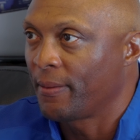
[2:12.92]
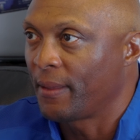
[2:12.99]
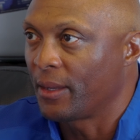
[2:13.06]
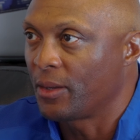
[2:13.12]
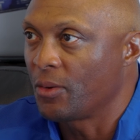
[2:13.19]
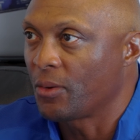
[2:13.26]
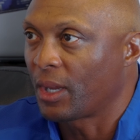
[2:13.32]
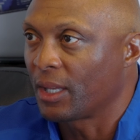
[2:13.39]

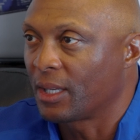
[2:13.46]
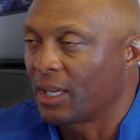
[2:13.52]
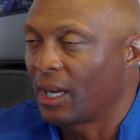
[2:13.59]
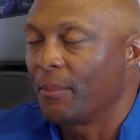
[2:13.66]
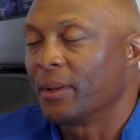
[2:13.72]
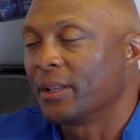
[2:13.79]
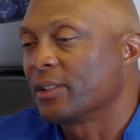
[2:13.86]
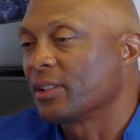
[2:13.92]
that you can
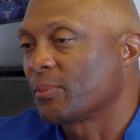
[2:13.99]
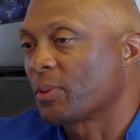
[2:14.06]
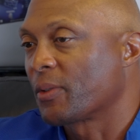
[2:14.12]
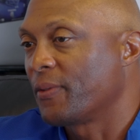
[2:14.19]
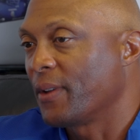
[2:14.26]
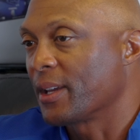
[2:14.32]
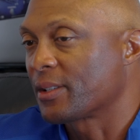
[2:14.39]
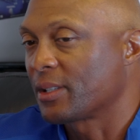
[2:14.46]
come into the
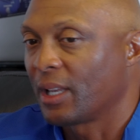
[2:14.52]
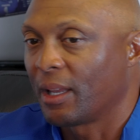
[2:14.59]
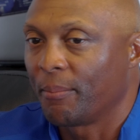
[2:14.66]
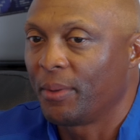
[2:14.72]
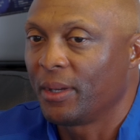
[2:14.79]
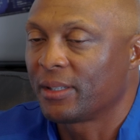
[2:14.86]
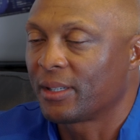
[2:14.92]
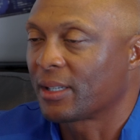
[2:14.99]
profession
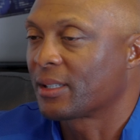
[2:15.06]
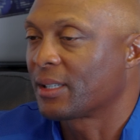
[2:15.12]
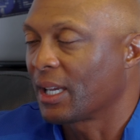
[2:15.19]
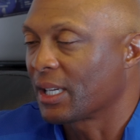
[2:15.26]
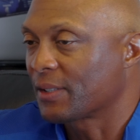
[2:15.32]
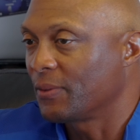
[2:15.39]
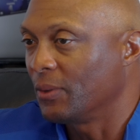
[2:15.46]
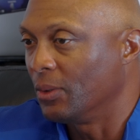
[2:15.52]
and be
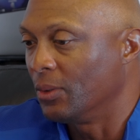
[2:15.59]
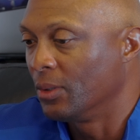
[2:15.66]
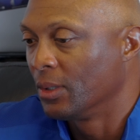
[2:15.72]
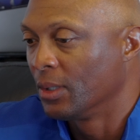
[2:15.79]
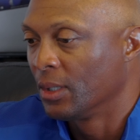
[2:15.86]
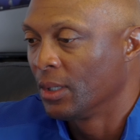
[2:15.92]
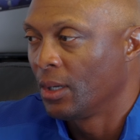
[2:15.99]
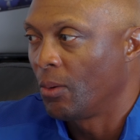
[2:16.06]
successful
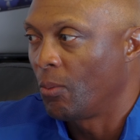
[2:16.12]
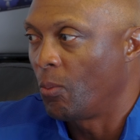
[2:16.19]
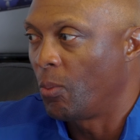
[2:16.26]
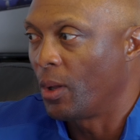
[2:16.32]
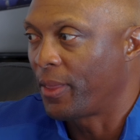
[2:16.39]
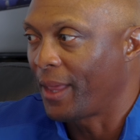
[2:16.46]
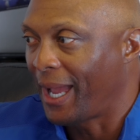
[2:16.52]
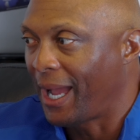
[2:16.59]

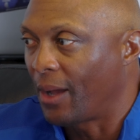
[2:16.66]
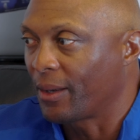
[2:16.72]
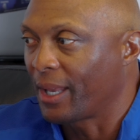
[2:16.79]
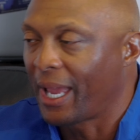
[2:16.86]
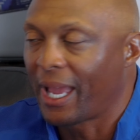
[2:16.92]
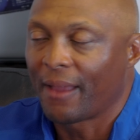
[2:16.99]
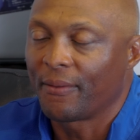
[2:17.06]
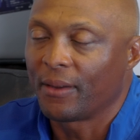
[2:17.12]
without
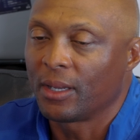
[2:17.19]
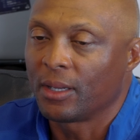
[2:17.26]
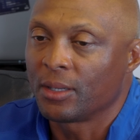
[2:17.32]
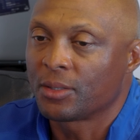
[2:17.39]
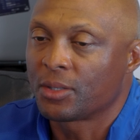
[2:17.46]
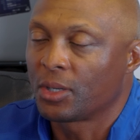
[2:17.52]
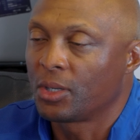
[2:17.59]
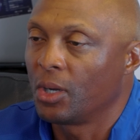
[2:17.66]

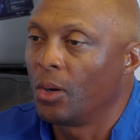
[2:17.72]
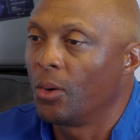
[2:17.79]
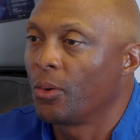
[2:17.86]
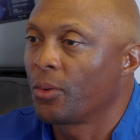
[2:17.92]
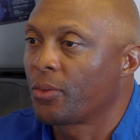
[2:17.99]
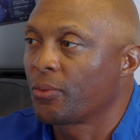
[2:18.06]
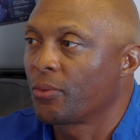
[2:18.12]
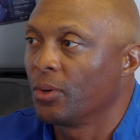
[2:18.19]
having to go
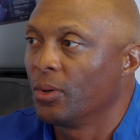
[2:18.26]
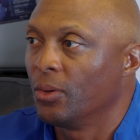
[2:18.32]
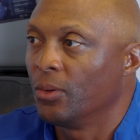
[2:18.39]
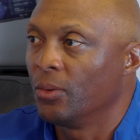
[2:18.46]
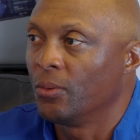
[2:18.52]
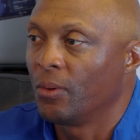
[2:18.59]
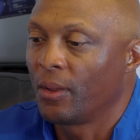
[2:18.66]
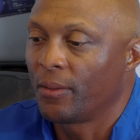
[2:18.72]

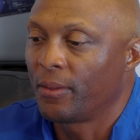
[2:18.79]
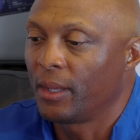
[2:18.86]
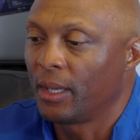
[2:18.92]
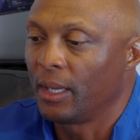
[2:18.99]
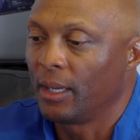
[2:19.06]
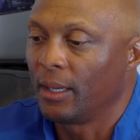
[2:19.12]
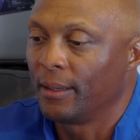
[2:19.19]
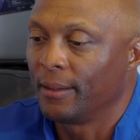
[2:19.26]
through
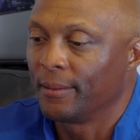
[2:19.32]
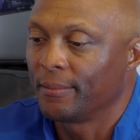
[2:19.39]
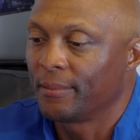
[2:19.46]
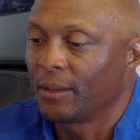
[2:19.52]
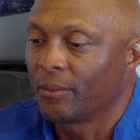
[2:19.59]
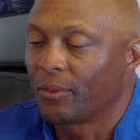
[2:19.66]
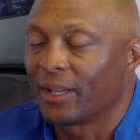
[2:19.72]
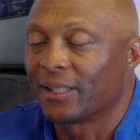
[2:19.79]
the,
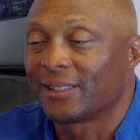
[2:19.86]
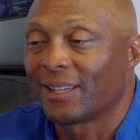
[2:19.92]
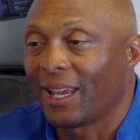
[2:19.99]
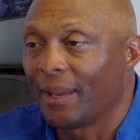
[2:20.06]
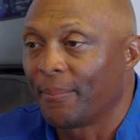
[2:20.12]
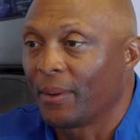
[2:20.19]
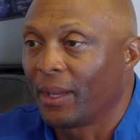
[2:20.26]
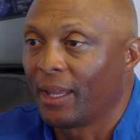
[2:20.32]
the red
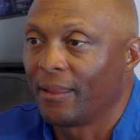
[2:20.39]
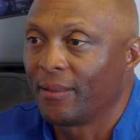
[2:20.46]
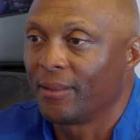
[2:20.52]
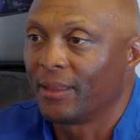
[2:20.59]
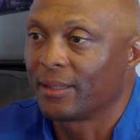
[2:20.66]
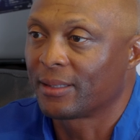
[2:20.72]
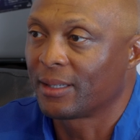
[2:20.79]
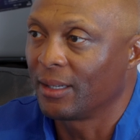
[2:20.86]
tape
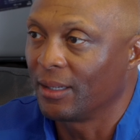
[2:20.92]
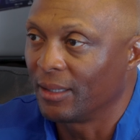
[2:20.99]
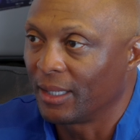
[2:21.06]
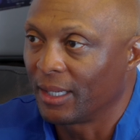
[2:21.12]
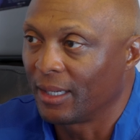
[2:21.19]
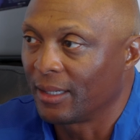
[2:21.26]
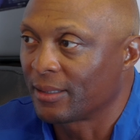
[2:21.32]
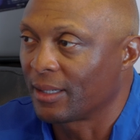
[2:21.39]
and the
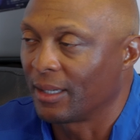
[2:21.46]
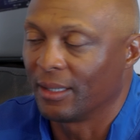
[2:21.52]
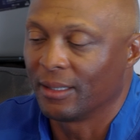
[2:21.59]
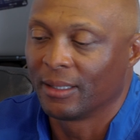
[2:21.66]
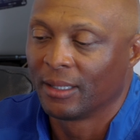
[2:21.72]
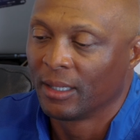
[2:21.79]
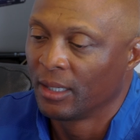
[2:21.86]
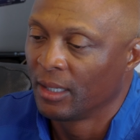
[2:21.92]
ceilings and
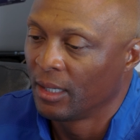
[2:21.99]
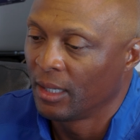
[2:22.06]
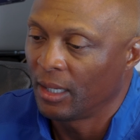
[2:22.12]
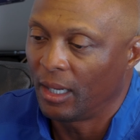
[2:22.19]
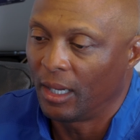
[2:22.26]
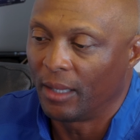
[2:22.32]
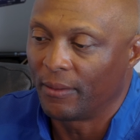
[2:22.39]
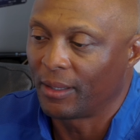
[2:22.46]

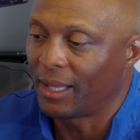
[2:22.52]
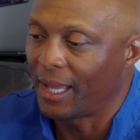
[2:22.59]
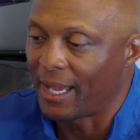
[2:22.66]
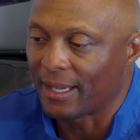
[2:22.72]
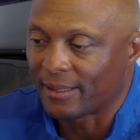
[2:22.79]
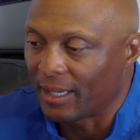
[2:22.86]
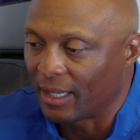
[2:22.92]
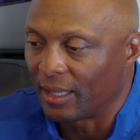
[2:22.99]
uh, the
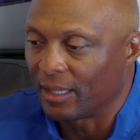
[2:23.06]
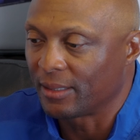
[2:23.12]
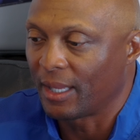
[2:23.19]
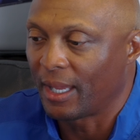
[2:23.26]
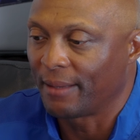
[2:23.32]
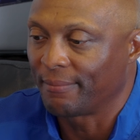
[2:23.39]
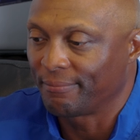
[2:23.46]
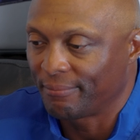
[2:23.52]
glass ceilings
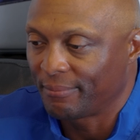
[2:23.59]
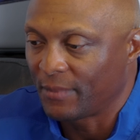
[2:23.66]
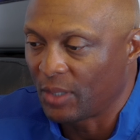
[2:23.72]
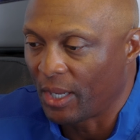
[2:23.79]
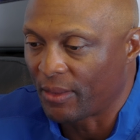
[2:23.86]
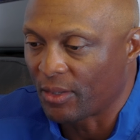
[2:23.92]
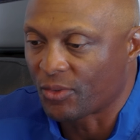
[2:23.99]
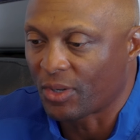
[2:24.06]
that
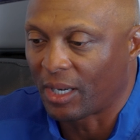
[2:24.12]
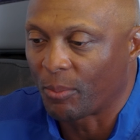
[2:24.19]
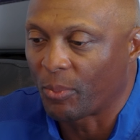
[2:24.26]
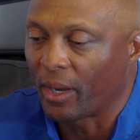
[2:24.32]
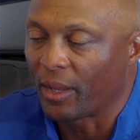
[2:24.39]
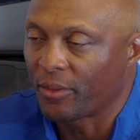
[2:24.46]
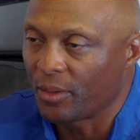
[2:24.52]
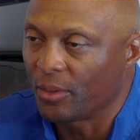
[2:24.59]
you have to try to
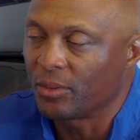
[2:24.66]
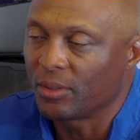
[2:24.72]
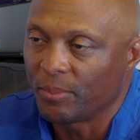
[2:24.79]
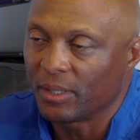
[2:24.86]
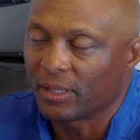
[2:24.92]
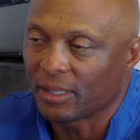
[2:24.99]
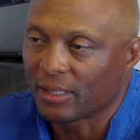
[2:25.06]
break through to be